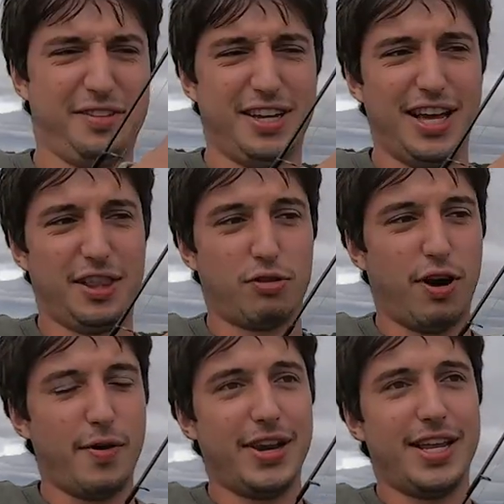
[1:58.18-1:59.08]
I was uh,
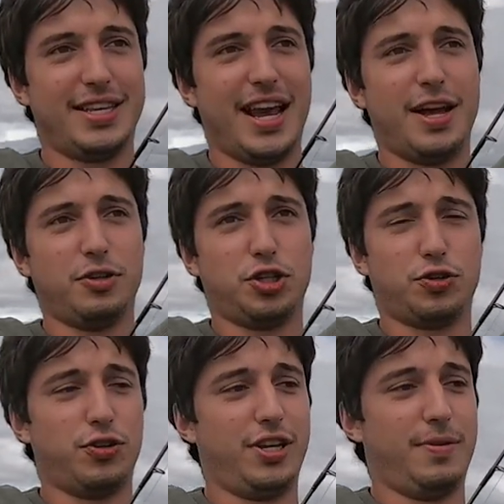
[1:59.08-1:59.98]
throwing it
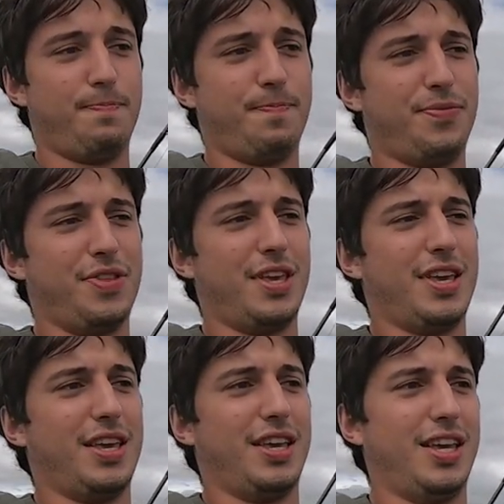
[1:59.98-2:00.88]
downstream
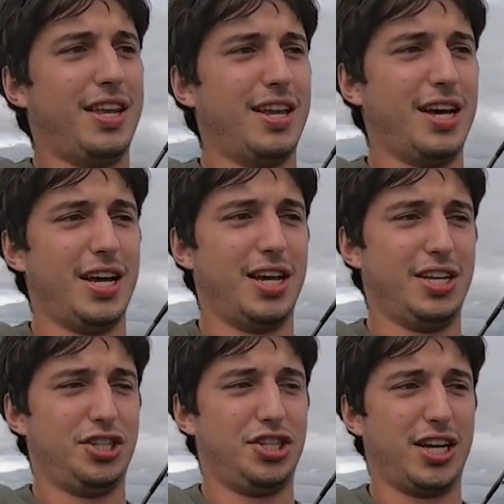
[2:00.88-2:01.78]
and uh,
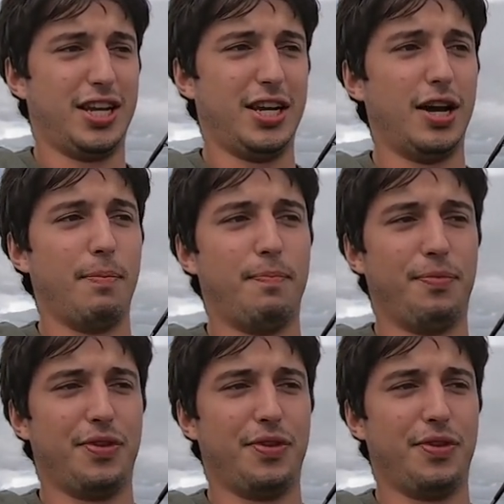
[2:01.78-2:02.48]
jigging it up